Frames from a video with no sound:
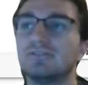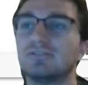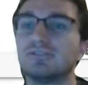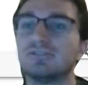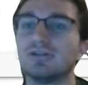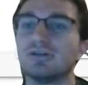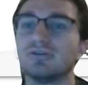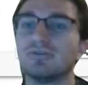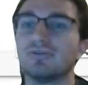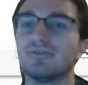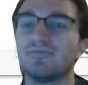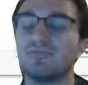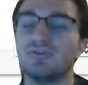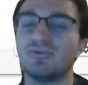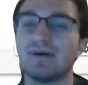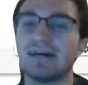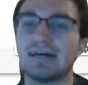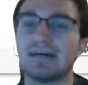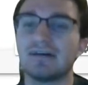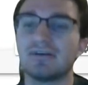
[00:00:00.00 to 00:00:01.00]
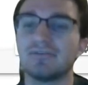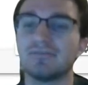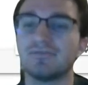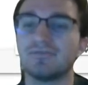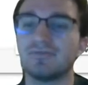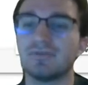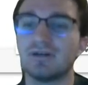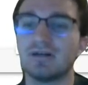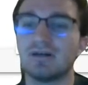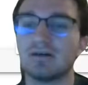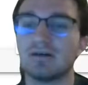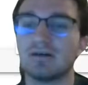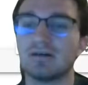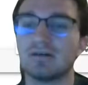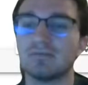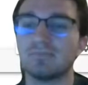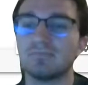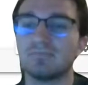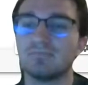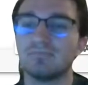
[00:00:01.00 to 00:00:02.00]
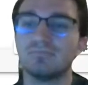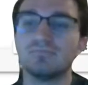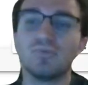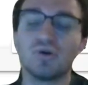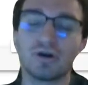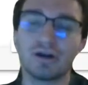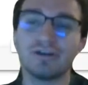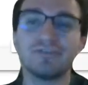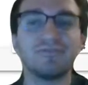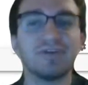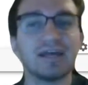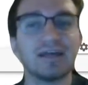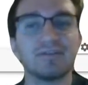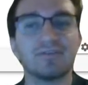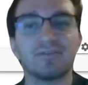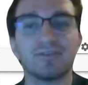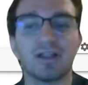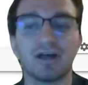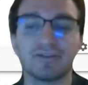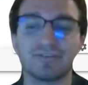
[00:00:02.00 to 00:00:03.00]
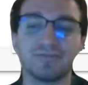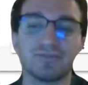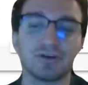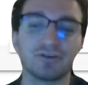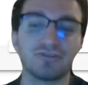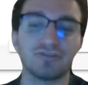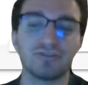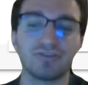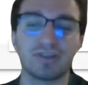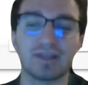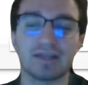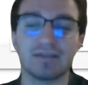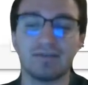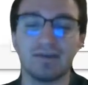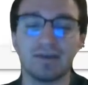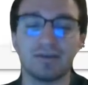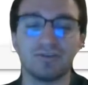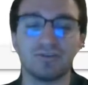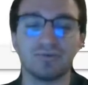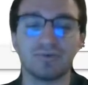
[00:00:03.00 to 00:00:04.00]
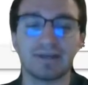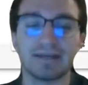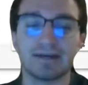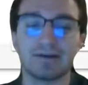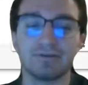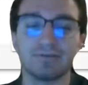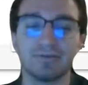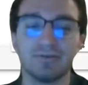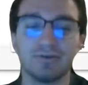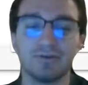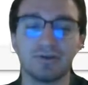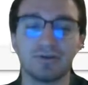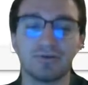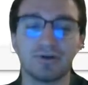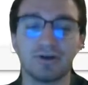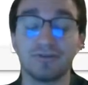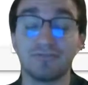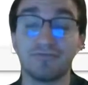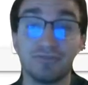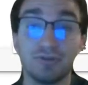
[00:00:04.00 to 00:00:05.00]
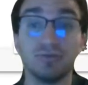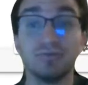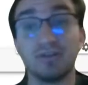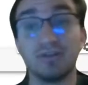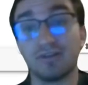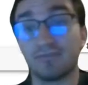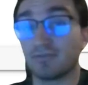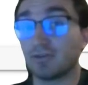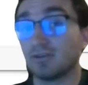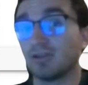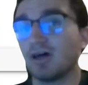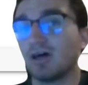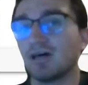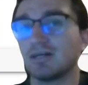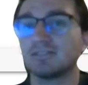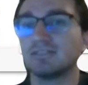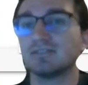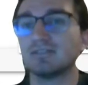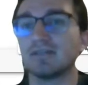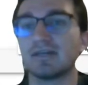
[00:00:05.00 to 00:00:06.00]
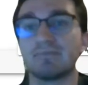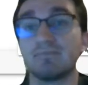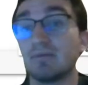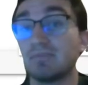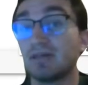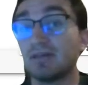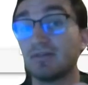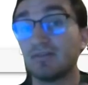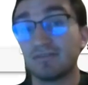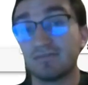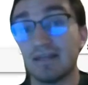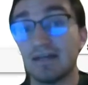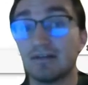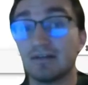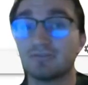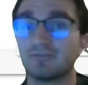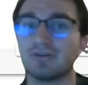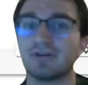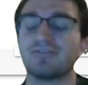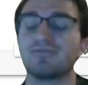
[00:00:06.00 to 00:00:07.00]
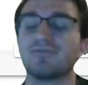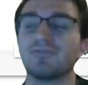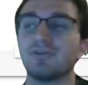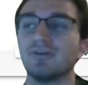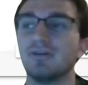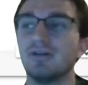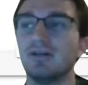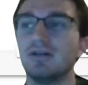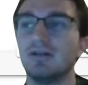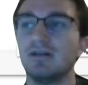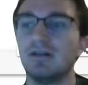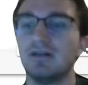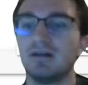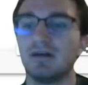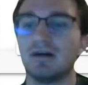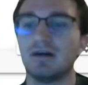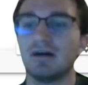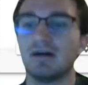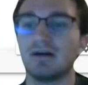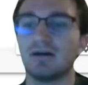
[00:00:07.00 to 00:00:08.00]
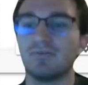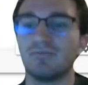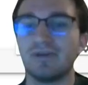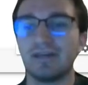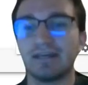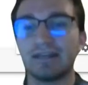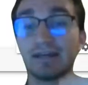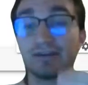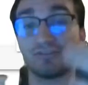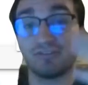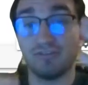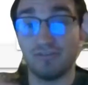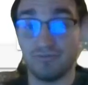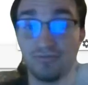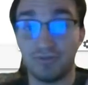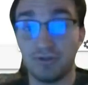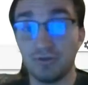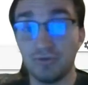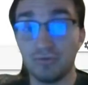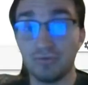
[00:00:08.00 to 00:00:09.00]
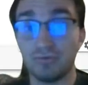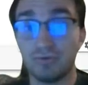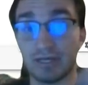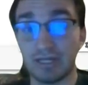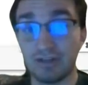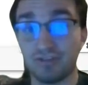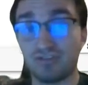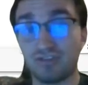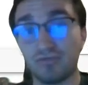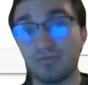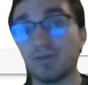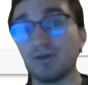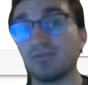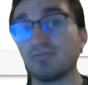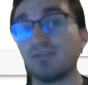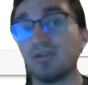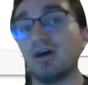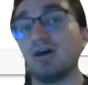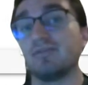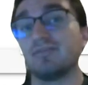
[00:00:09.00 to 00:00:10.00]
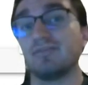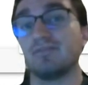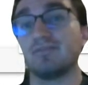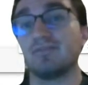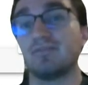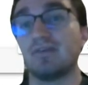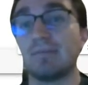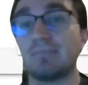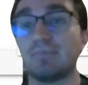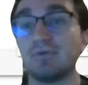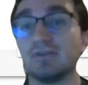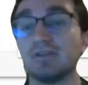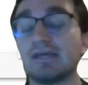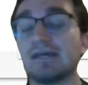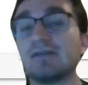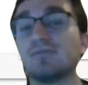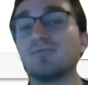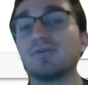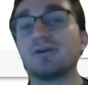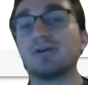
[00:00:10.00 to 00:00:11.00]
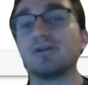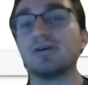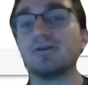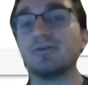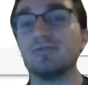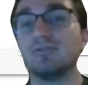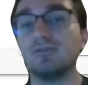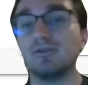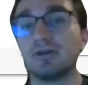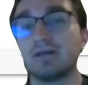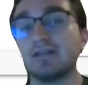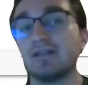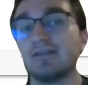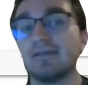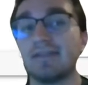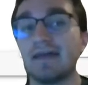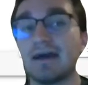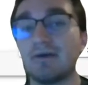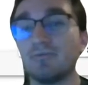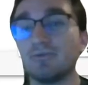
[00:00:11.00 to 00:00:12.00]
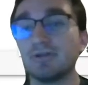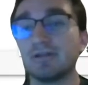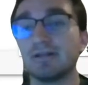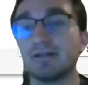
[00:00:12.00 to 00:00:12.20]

So if you have more advanced loss functions that take into account, a few different losses, like file transfer, we can actually view each of those losses separately. We're going to look into that one.